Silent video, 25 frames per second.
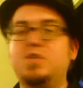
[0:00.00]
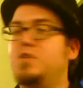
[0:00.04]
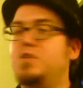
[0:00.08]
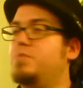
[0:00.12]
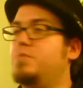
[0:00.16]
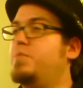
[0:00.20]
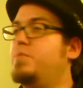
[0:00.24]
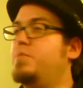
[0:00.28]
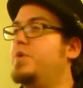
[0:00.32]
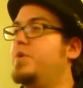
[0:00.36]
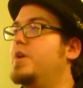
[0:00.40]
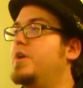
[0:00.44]
You
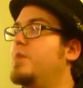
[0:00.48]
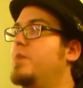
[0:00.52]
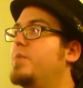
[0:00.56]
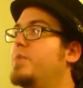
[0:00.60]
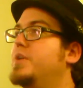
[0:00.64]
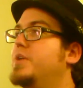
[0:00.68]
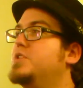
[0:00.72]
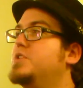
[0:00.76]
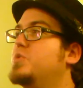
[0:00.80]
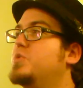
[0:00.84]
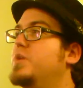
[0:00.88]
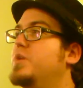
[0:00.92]
could put it up
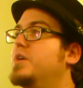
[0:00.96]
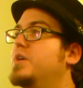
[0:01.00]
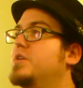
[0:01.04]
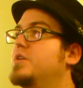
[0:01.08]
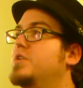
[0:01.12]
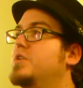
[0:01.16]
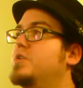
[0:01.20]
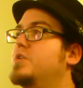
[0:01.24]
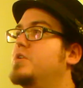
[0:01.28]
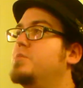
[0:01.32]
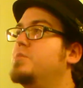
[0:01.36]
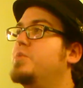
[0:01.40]
on Twitter,
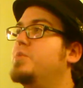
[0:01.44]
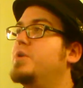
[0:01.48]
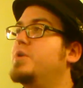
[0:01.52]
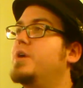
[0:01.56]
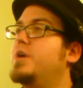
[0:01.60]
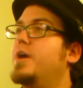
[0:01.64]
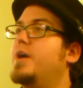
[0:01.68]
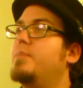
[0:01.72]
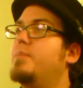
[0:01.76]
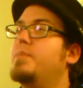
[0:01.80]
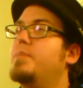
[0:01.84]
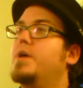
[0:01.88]
you could put
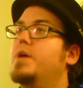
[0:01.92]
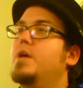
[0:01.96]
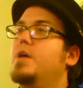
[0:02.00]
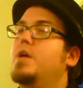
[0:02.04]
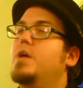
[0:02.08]
it up